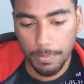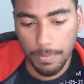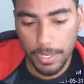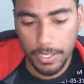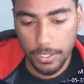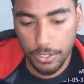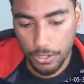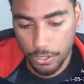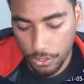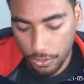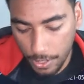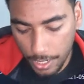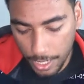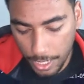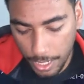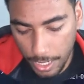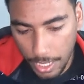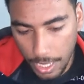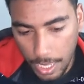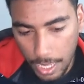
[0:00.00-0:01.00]
a message
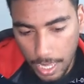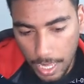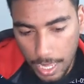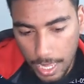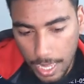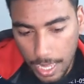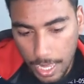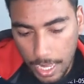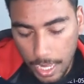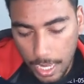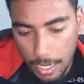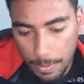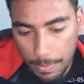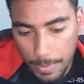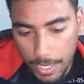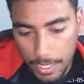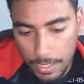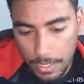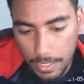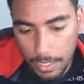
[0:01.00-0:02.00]
string, and
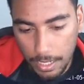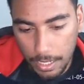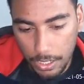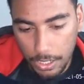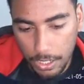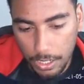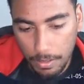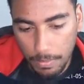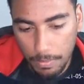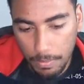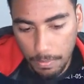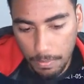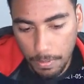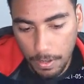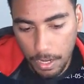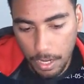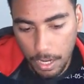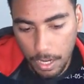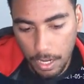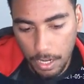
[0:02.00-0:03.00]
message
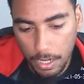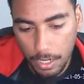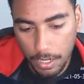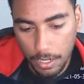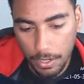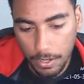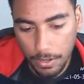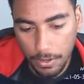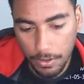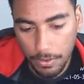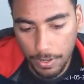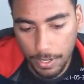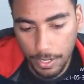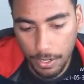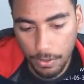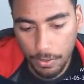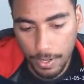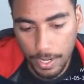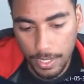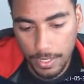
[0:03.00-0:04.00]
pong
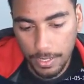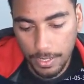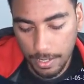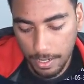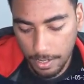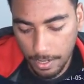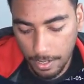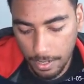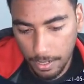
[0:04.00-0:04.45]
request